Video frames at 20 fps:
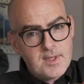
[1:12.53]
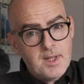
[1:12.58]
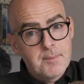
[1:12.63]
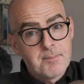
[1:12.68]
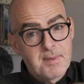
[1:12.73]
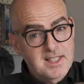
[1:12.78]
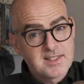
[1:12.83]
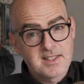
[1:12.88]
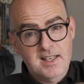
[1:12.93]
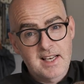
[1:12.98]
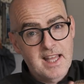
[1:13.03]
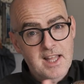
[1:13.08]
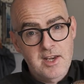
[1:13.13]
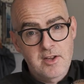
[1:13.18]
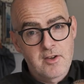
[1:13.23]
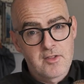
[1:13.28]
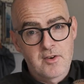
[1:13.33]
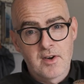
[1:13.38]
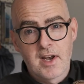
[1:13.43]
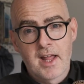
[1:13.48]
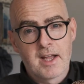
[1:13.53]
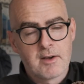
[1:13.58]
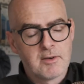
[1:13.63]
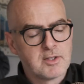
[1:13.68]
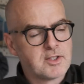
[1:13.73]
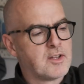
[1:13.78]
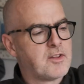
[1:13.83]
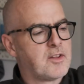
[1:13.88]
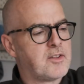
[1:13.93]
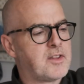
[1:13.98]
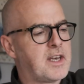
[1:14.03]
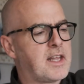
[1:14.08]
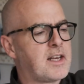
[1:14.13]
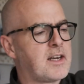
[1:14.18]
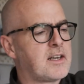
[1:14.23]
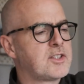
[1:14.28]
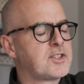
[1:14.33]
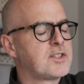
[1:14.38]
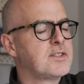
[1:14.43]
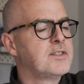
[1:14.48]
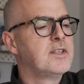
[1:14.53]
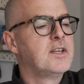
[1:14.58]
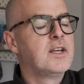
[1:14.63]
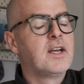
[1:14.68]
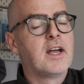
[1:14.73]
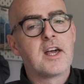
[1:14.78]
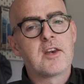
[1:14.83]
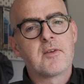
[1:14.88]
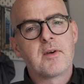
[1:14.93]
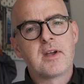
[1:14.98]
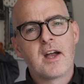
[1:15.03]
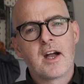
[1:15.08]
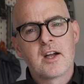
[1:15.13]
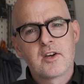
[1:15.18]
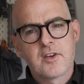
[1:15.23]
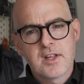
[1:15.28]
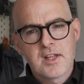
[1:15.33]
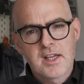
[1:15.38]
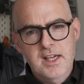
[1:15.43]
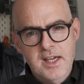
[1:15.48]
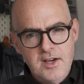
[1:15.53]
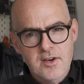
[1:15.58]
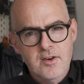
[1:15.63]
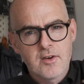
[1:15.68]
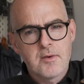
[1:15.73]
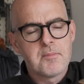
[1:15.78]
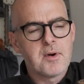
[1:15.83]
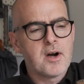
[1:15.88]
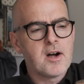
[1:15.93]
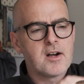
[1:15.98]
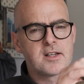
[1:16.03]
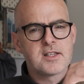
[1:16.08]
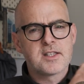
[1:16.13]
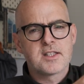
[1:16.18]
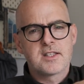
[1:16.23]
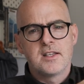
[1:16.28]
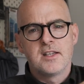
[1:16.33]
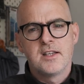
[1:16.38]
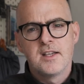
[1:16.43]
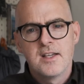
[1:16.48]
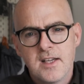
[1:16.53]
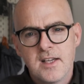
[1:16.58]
Basically any other language other than English. Anyway, I'm going to get it unboxed.